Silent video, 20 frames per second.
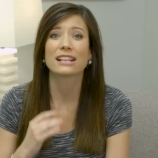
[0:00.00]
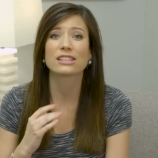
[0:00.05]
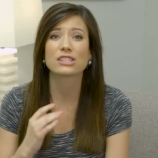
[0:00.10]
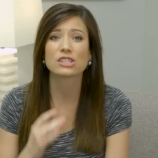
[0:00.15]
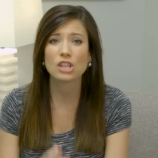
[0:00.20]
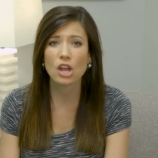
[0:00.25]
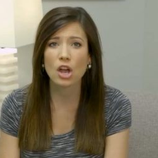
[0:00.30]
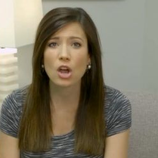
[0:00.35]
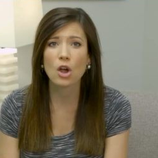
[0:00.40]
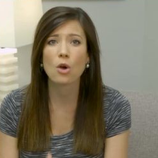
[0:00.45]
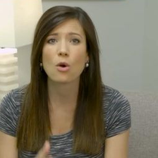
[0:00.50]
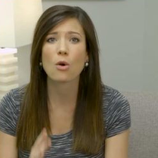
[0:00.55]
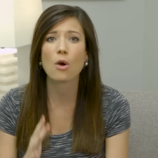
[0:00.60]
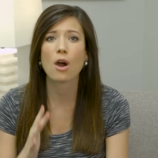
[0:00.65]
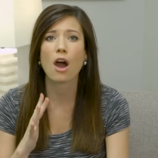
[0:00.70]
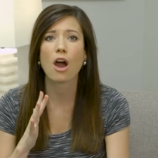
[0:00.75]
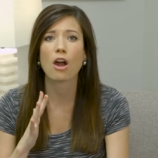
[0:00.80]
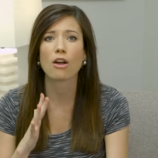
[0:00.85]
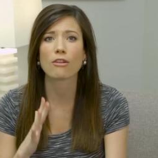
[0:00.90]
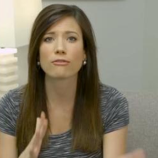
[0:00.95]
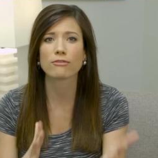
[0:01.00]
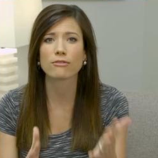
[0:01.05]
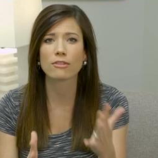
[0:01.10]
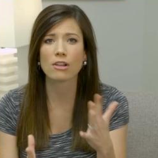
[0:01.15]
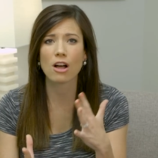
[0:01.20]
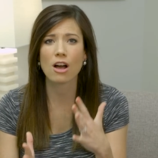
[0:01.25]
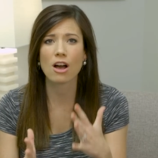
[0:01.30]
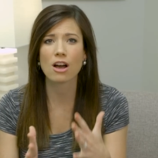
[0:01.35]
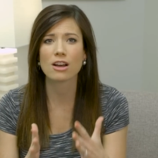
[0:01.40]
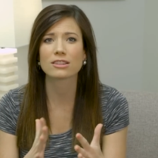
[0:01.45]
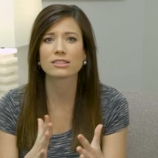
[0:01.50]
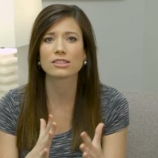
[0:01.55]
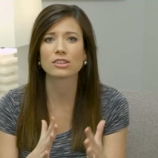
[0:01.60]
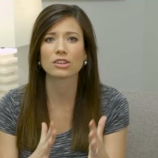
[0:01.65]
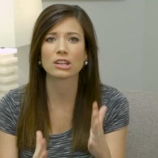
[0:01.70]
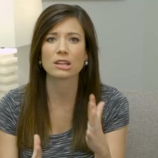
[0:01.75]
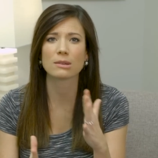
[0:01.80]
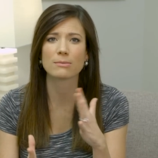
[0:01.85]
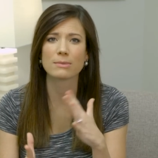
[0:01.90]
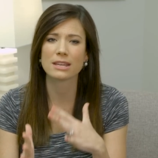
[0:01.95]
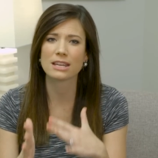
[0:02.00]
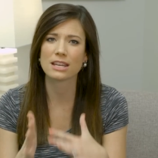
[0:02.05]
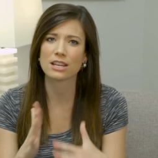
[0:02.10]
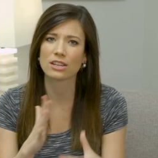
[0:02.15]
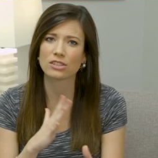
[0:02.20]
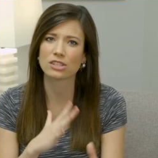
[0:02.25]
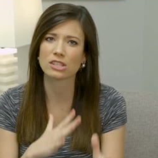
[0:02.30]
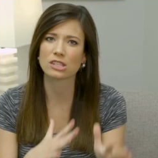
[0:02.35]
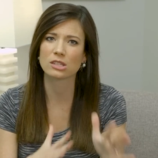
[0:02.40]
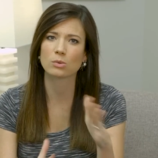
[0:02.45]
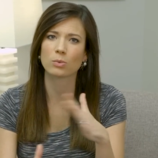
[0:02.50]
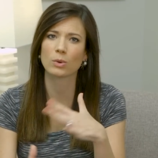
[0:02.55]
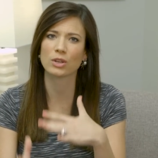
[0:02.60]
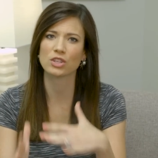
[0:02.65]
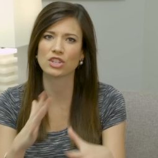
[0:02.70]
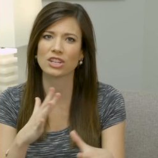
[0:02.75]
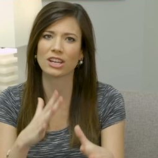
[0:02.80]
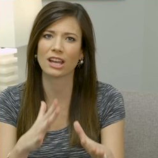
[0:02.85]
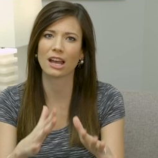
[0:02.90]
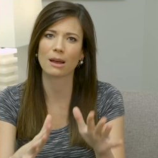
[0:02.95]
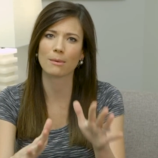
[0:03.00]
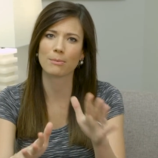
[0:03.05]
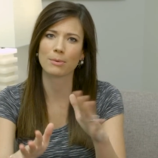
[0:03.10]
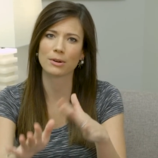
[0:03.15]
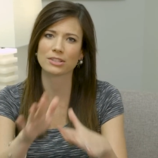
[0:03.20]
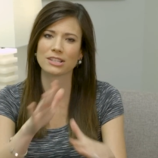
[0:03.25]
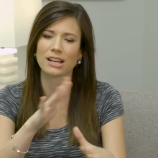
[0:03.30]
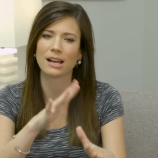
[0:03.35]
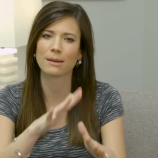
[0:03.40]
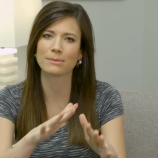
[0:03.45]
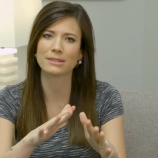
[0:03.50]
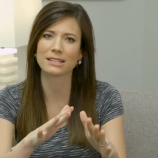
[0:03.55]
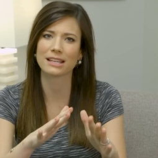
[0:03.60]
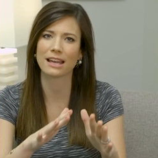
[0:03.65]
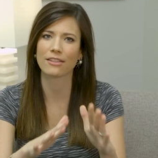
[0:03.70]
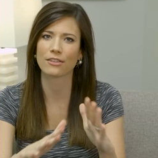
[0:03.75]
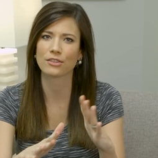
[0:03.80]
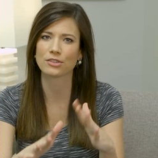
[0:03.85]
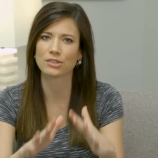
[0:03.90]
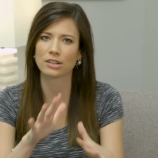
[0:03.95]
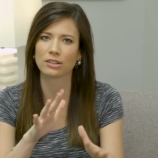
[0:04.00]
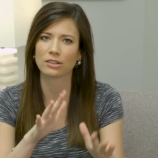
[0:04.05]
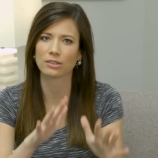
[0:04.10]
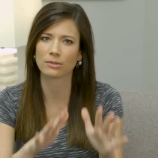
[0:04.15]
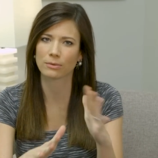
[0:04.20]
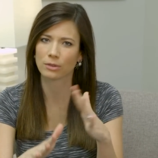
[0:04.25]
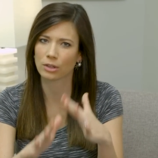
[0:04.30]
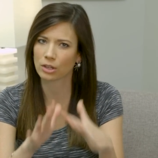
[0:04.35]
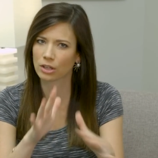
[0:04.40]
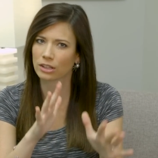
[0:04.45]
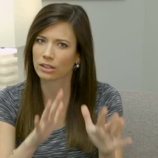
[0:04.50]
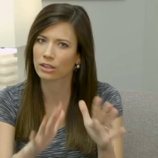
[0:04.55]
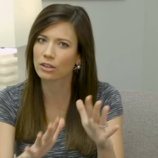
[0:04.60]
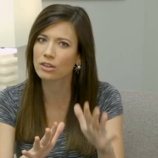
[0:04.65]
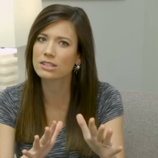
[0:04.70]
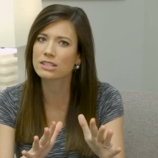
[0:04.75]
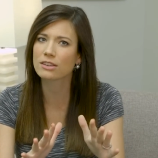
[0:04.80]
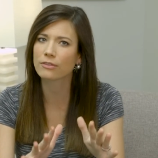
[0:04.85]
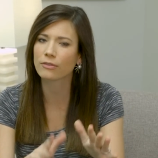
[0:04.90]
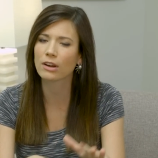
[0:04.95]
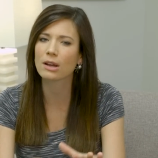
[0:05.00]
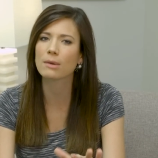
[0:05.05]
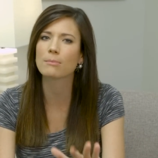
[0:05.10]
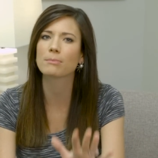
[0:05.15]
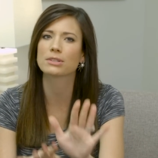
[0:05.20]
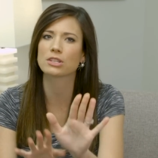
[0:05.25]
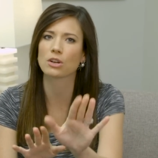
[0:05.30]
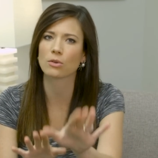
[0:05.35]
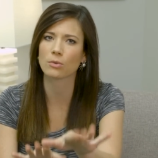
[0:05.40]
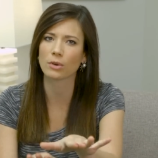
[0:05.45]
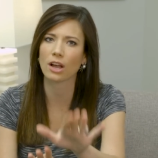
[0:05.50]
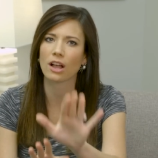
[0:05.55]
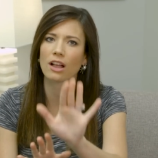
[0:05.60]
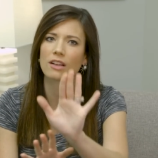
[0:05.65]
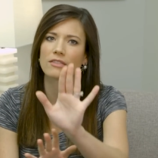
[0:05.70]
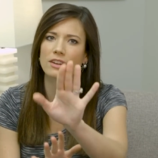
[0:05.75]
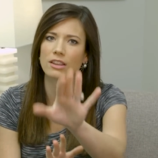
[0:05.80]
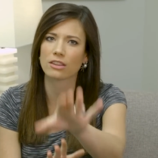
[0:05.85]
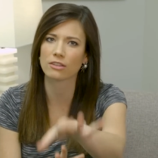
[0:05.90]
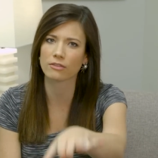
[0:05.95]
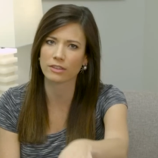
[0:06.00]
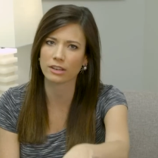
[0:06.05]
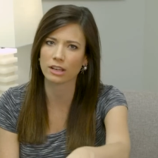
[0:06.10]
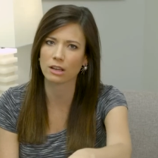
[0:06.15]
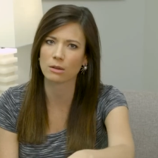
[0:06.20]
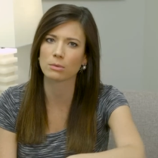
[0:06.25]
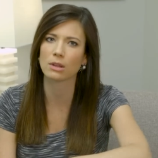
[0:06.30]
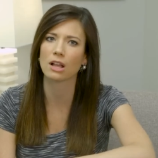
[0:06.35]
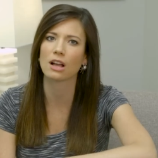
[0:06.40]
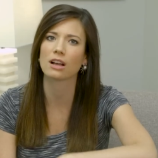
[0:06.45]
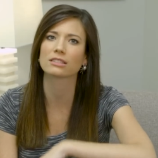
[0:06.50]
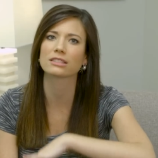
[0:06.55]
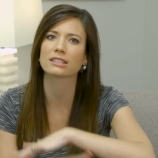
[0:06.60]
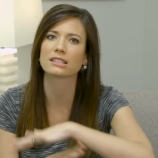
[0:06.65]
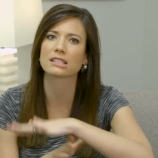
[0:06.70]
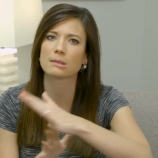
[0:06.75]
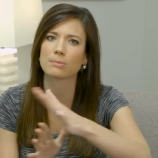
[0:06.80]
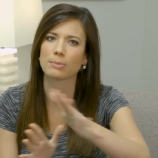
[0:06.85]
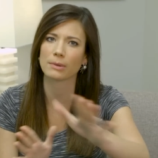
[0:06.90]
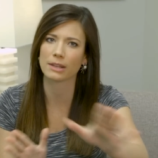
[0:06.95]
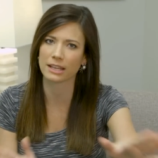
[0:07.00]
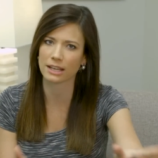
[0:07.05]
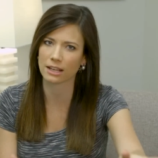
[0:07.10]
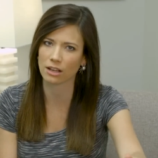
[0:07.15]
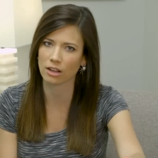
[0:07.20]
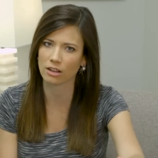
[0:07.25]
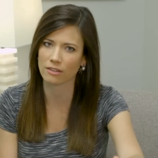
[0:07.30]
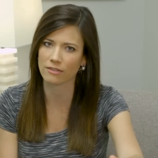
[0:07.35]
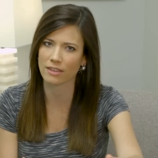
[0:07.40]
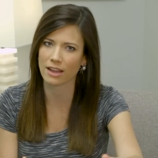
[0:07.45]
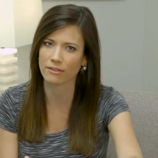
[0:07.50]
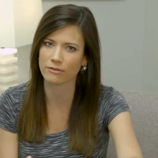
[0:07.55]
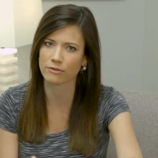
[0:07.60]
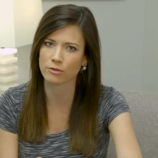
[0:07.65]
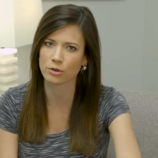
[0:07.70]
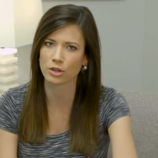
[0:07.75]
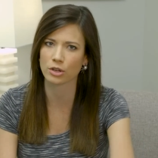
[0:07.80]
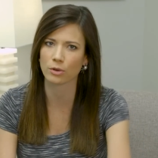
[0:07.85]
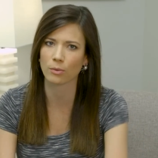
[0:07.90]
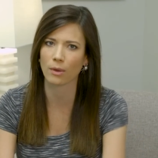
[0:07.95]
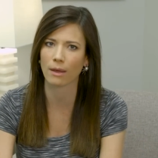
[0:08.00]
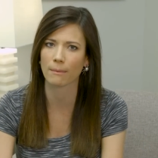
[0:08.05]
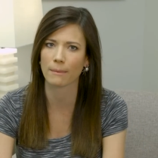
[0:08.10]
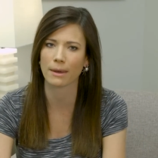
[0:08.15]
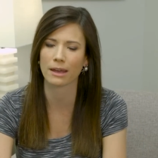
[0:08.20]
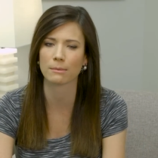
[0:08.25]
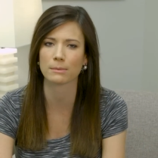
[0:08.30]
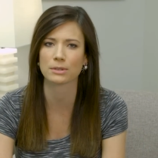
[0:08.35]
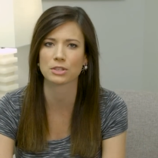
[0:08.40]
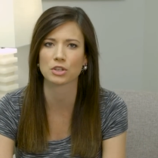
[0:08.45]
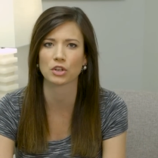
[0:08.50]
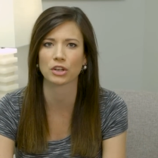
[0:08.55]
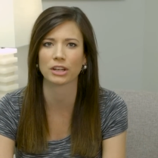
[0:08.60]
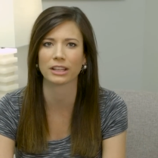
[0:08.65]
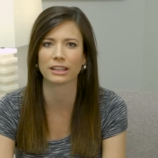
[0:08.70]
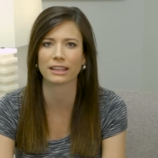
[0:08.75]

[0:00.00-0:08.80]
And so our vlogs are gonna be switching up. Our time together is gonna look a little different, but don't worry, I'll have another video blog explaining all of that for you while I'm out on maternity